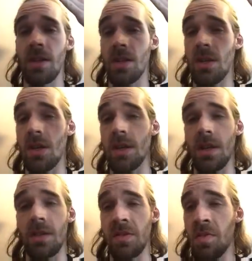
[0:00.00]
and this car
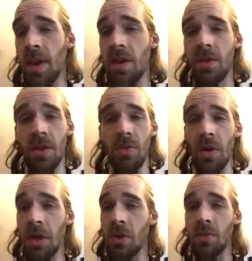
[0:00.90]
that doesn't pay or they're
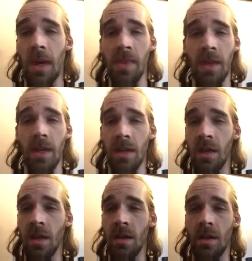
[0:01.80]
running a red
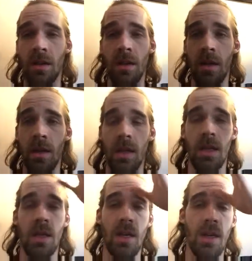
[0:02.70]
light
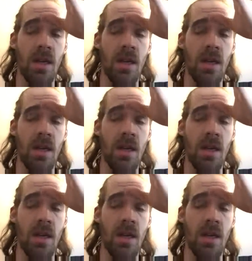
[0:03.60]
and